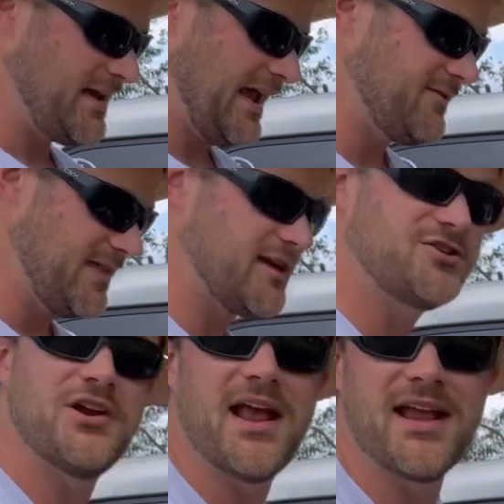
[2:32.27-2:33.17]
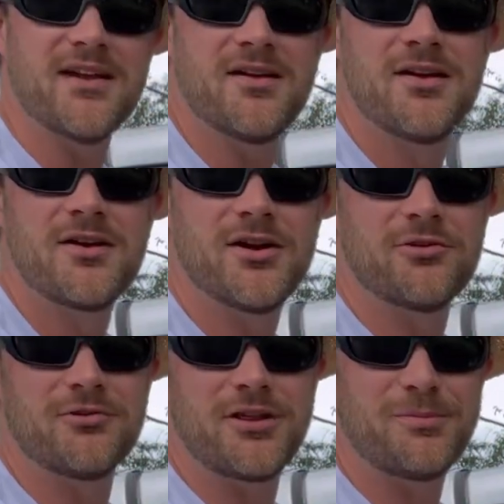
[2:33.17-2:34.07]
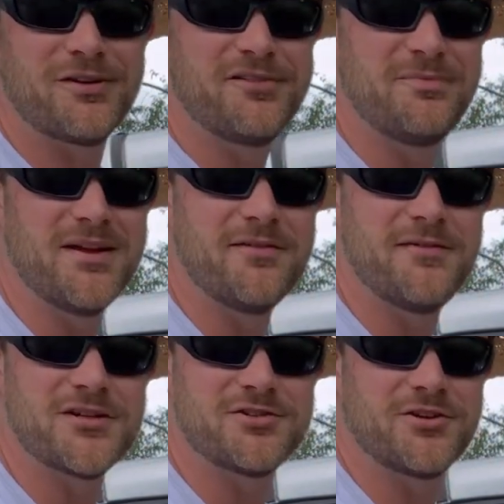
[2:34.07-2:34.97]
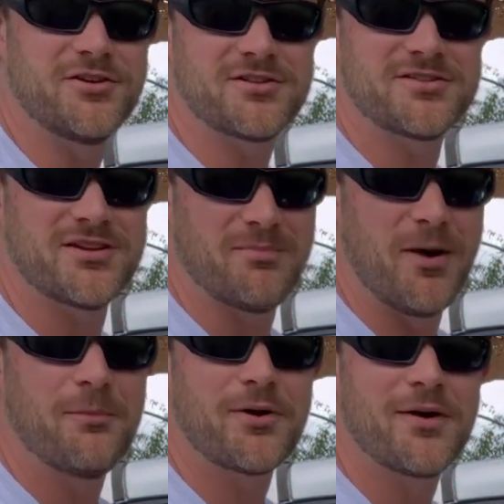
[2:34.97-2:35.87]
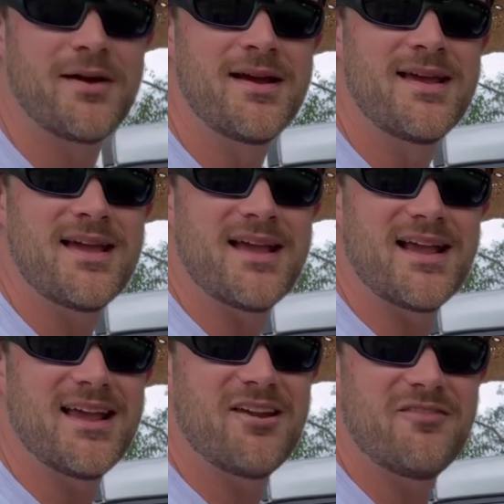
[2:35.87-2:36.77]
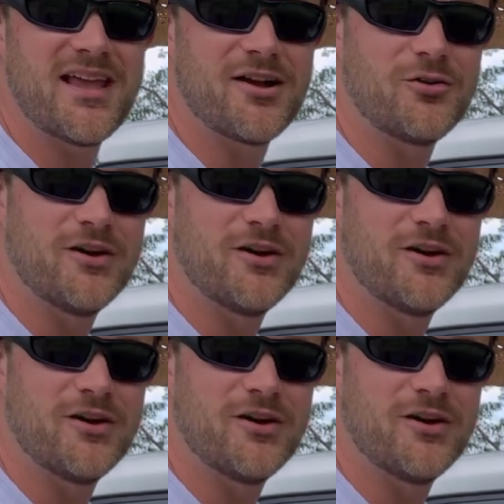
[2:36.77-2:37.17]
Having that chain could really prove beneficial to hook to the bumper and get a vehicle